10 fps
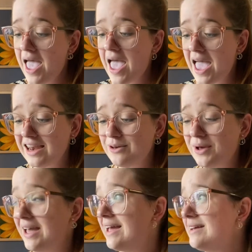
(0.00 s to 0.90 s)

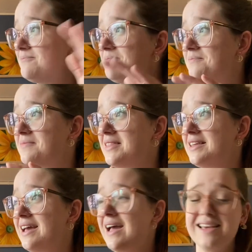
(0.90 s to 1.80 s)
Anyway,
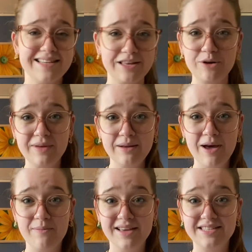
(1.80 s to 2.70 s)
I guess a little bit
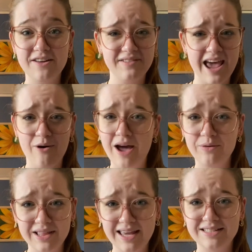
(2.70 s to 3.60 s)
about myself and how I
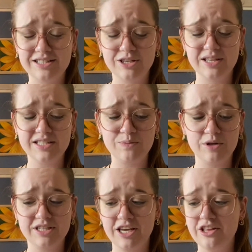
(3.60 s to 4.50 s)
relate to this
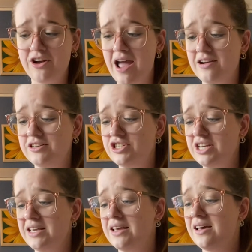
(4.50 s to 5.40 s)
particular
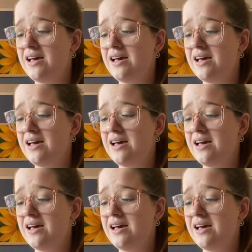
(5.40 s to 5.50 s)
energy.